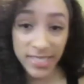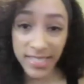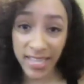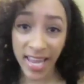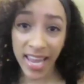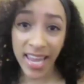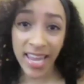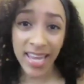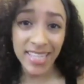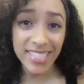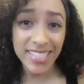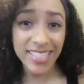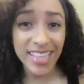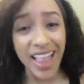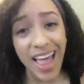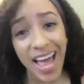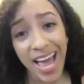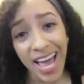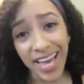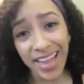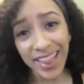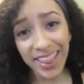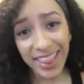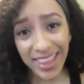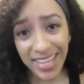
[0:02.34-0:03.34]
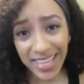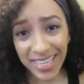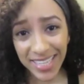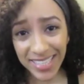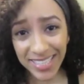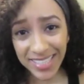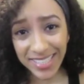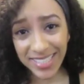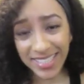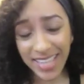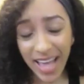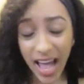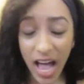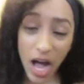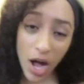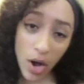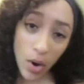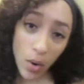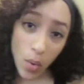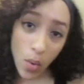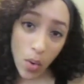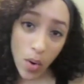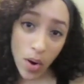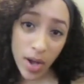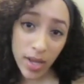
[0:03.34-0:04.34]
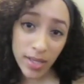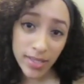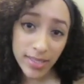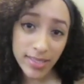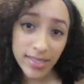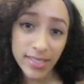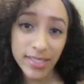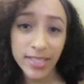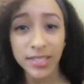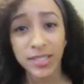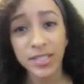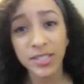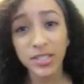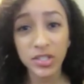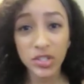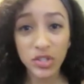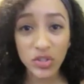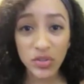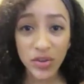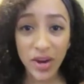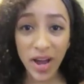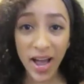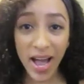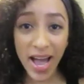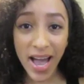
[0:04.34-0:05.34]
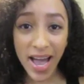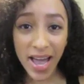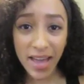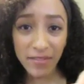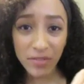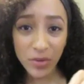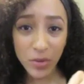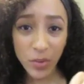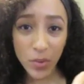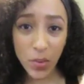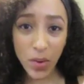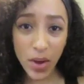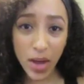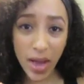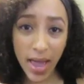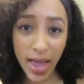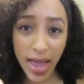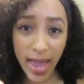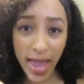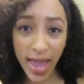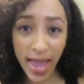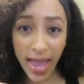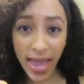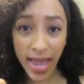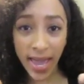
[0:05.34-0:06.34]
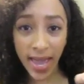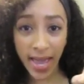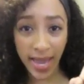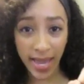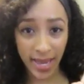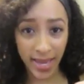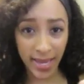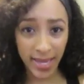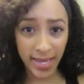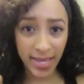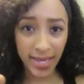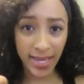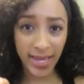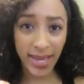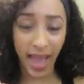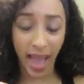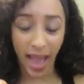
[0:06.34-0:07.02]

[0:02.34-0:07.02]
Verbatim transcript: Days like this, I want to drive away.